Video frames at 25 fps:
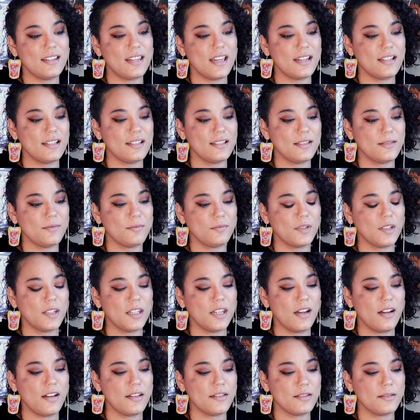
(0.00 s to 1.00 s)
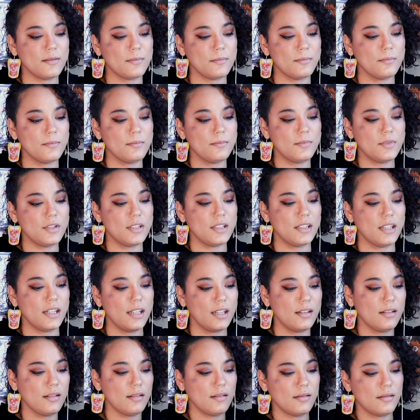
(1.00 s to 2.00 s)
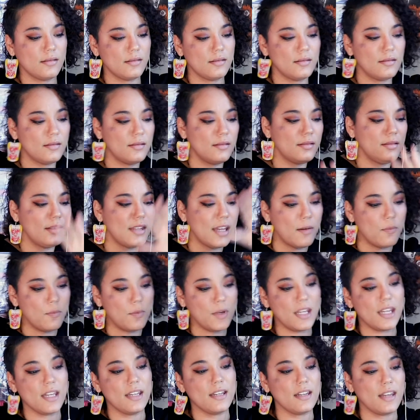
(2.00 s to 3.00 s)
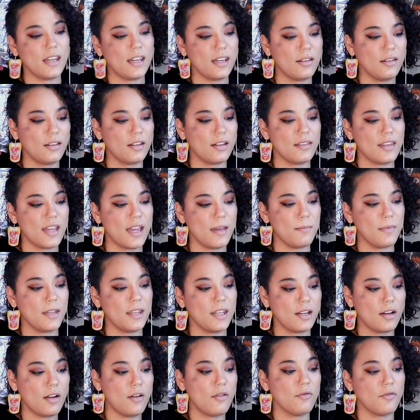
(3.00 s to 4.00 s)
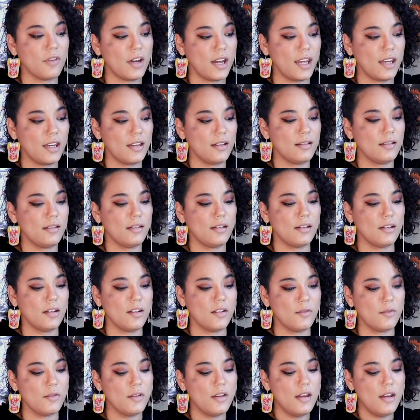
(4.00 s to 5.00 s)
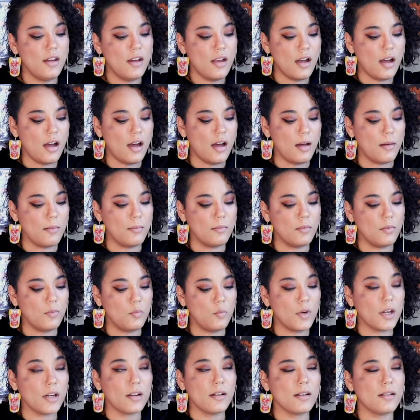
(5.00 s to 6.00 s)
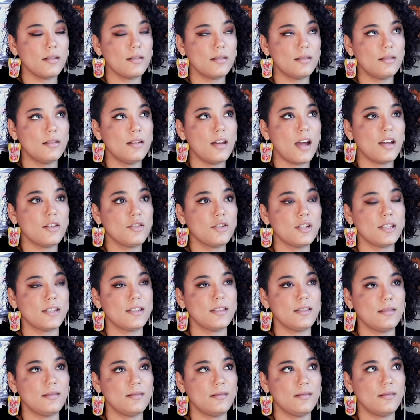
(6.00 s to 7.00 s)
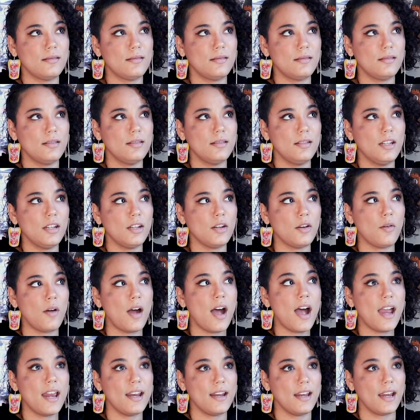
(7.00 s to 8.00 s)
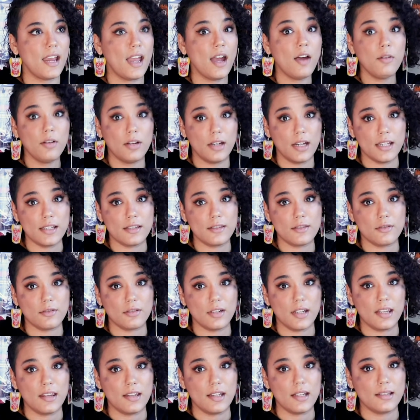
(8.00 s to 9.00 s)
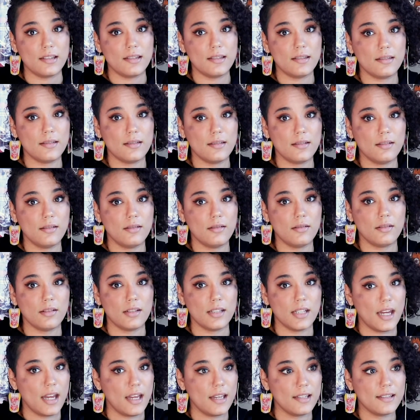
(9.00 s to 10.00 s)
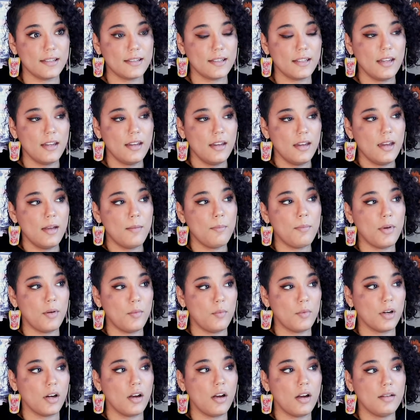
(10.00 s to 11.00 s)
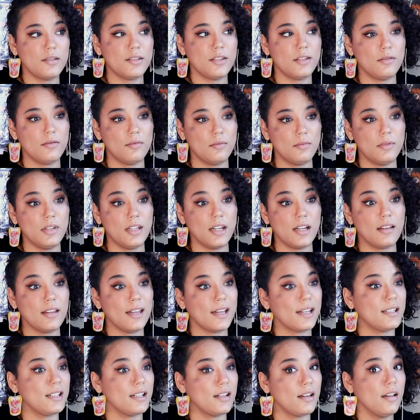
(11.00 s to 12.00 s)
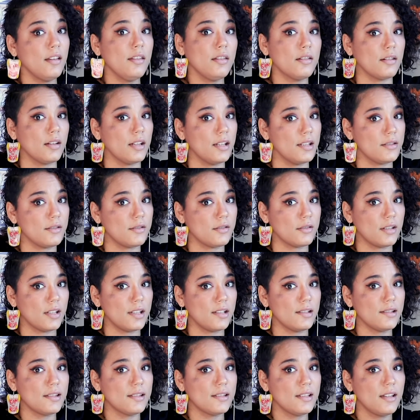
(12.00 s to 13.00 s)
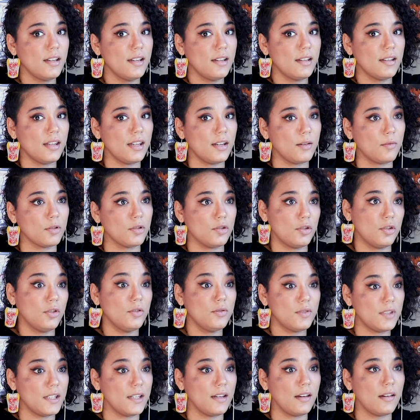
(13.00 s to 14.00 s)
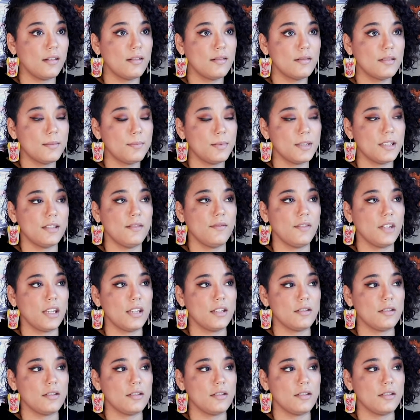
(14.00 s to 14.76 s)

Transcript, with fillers: that is really awesome to like that we can like look at that and be like, oh right, you know, um, we're yeah. not just you know hiding our history that's grotesque, but we're also neglecting other histories. Like we're choosing yeah. specific